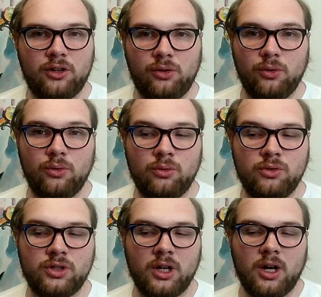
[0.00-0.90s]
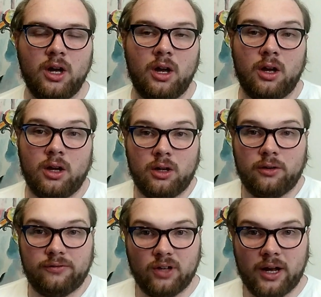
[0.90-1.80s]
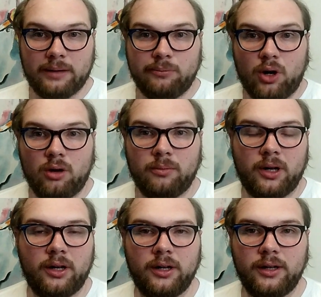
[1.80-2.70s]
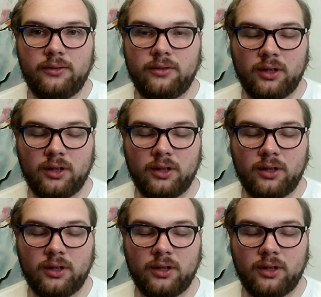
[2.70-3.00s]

huge flying bomb. It's